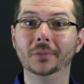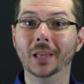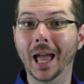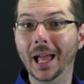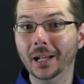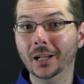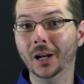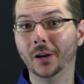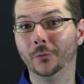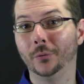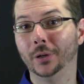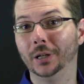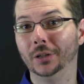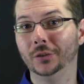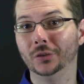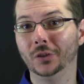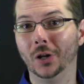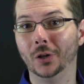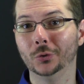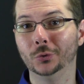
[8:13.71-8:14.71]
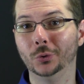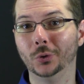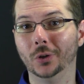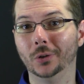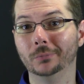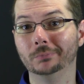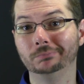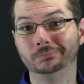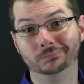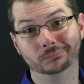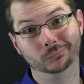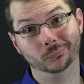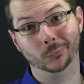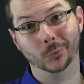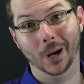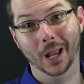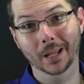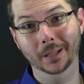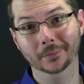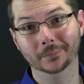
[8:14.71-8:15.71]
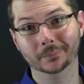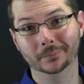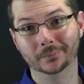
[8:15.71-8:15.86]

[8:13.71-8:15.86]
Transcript: head covering is cultural, right?